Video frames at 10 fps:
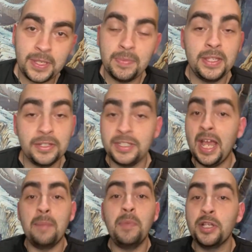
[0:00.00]
I mean, there's
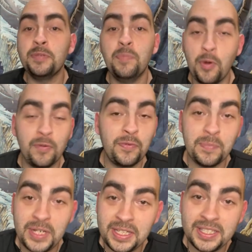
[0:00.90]
not much more for
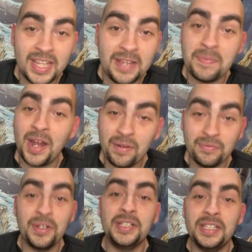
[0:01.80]
me to say, but I
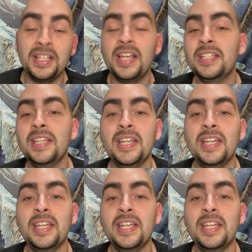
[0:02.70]
really like it.